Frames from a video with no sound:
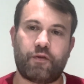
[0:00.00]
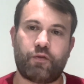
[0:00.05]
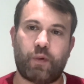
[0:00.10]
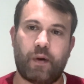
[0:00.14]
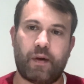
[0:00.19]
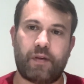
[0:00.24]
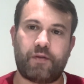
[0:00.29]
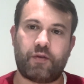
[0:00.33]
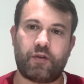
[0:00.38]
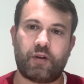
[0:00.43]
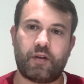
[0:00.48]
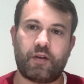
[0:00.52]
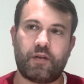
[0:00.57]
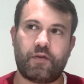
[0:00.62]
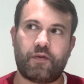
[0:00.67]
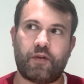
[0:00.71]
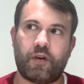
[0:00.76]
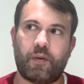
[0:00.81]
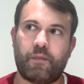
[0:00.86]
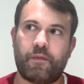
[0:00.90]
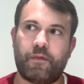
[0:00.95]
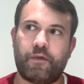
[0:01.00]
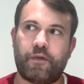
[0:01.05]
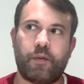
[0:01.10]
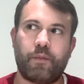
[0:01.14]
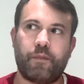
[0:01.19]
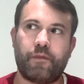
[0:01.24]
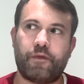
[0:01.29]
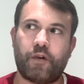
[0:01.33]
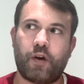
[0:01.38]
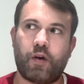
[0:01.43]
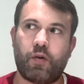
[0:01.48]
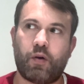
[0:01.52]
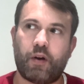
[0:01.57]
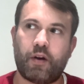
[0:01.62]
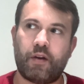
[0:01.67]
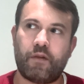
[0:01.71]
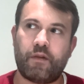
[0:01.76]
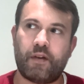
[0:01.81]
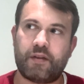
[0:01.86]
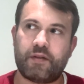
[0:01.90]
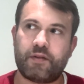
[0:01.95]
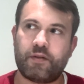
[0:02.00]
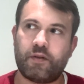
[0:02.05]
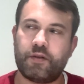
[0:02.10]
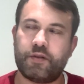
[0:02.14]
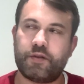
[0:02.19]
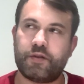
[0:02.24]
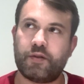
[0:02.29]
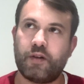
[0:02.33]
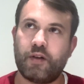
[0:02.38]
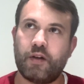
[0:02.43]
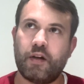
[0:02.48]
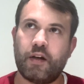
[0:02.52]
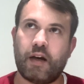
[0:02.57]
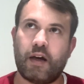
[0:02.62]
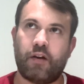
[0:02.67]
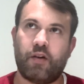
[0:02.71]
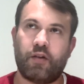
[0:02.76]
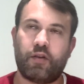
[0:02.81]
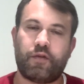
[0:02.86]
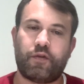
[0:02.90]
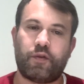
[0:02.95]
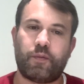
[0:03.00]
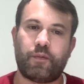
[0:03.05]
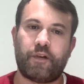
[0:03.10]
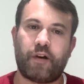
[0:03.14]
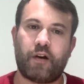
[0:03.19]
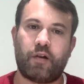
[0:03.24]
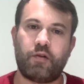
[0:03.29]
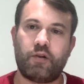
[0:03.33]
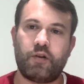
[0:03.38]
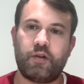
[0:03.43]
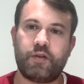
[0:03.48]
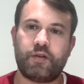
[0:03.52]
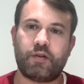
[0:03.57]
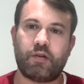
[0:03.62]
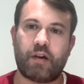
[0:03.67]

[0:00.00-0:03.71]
questions from follow-on investors and also from founders.